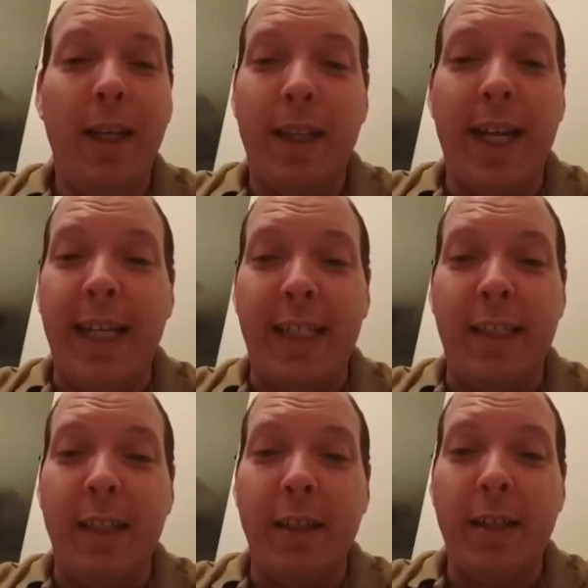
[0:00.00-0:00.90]
last
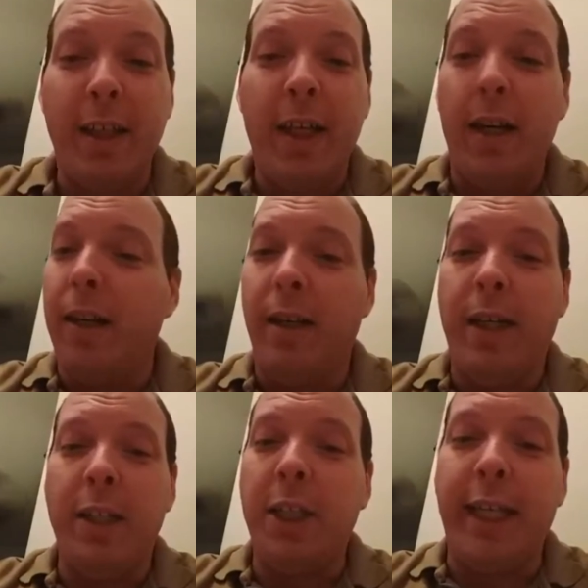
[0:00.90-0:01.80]
year
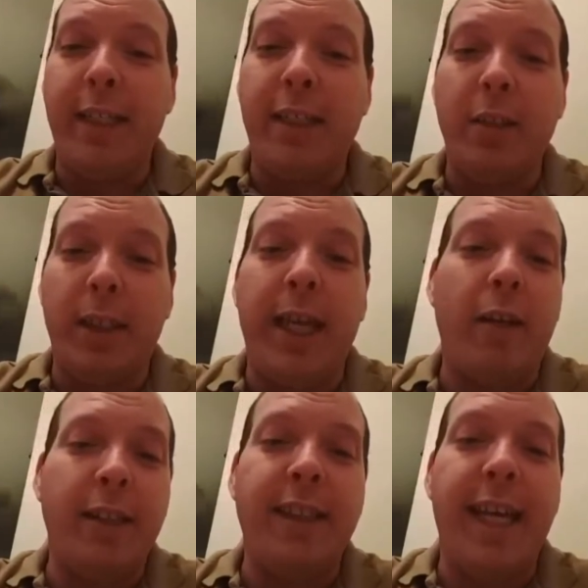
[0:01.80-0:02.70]
a chance to get
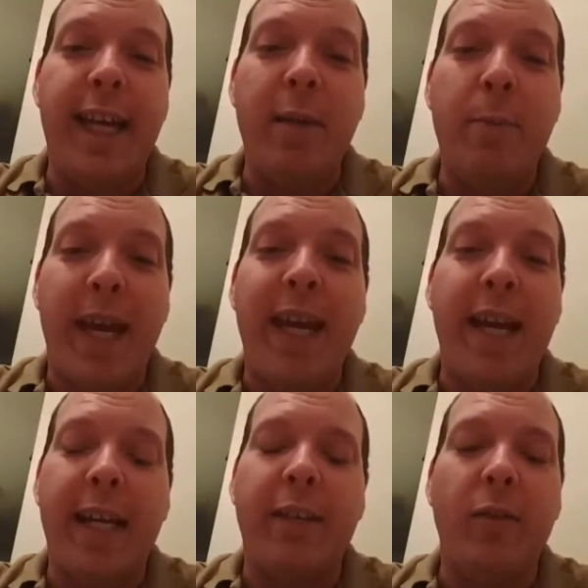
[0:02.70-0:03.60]
on state paid
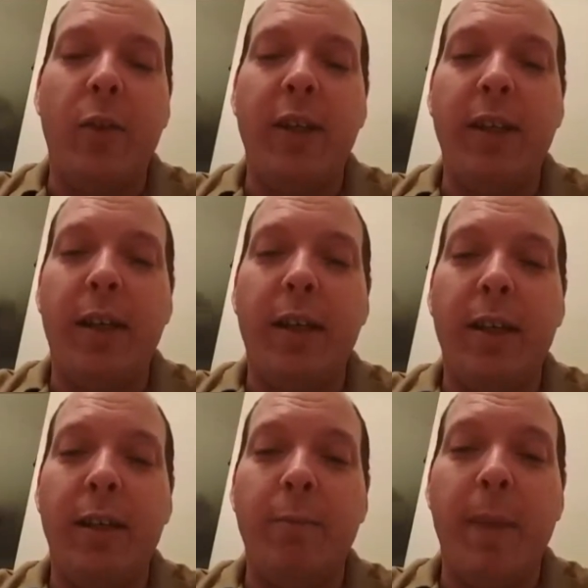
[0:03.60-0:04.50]
active duty
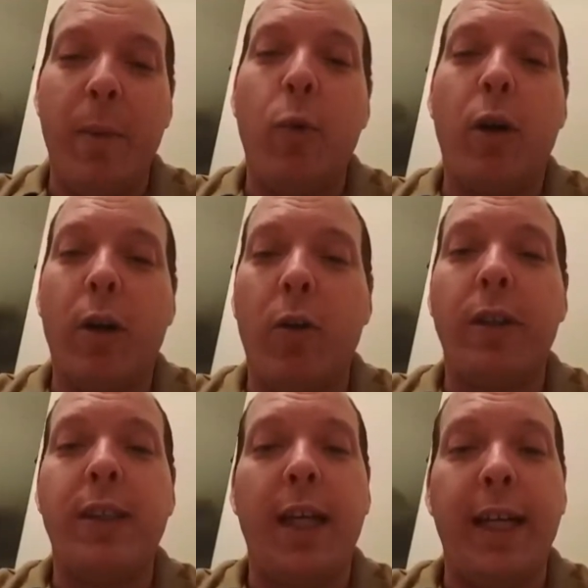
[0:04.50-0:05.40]
and work
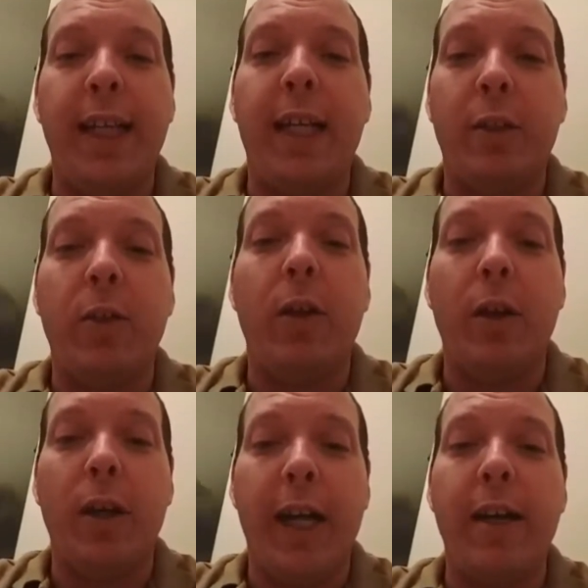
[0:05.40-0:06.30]
alongside National
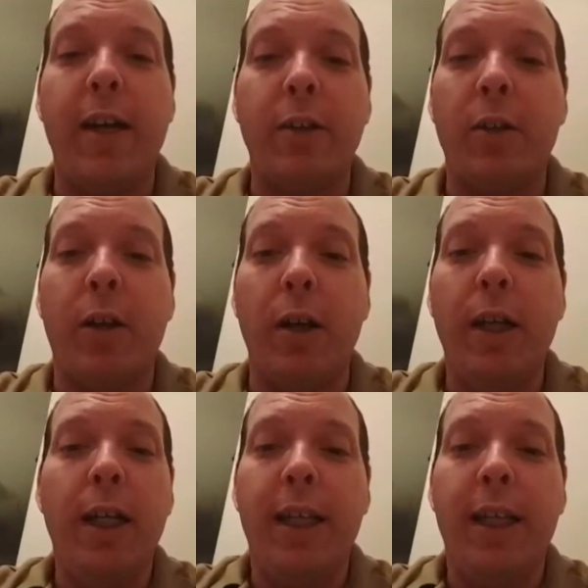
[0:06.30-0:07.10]
Guard, Air National Guard,